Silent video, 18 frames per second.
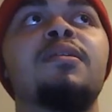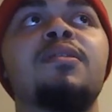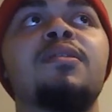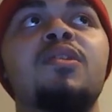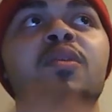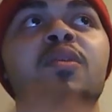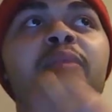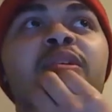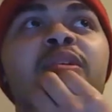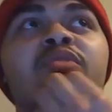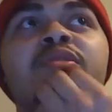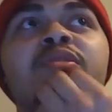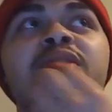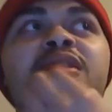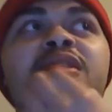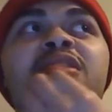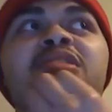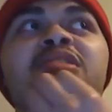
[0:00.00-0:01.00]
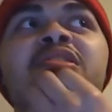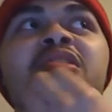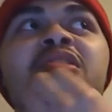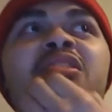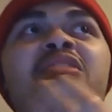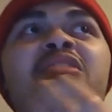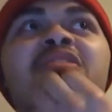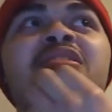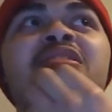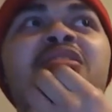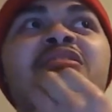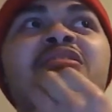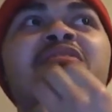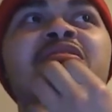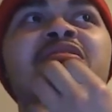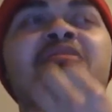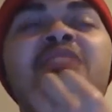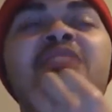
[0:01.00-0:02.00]
So I'm interested to see
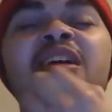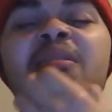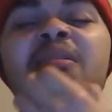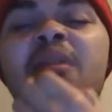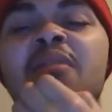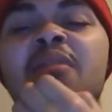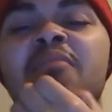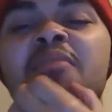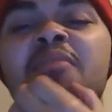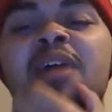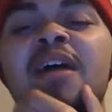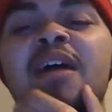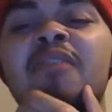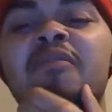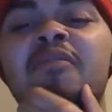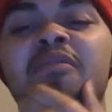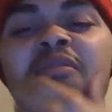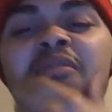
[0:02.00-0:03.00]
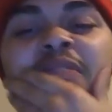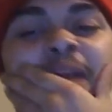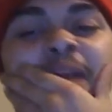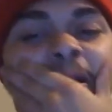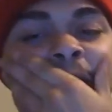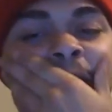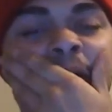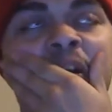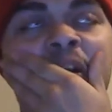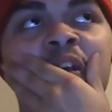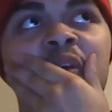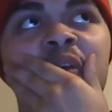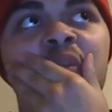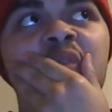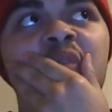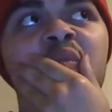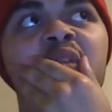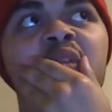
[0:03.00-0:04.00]
uh, how how they're gonna do
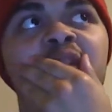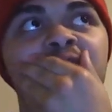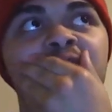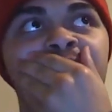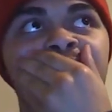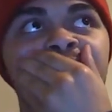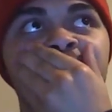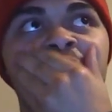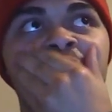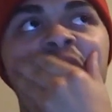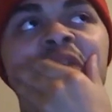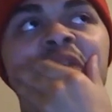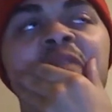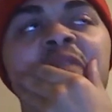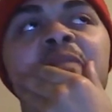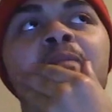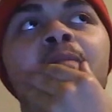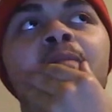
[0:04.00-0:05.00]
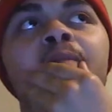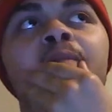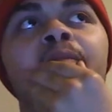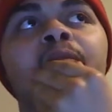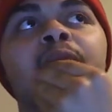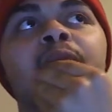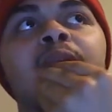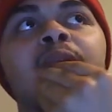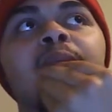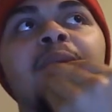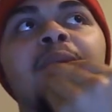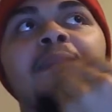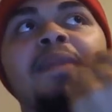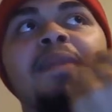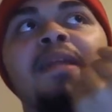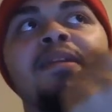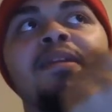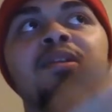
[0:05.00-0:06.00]
this with this next week.
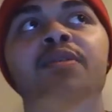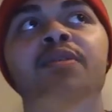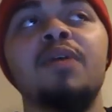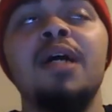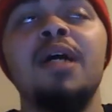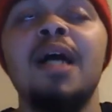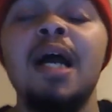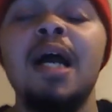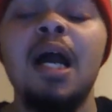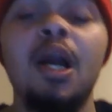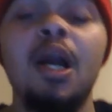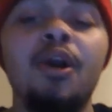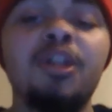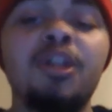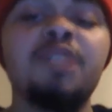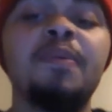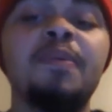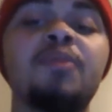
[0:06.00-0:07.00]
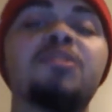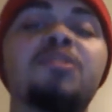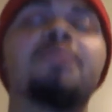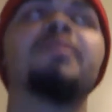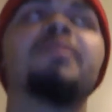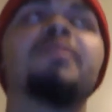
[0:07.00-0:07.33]
Maybe they do. I heard it's supposed to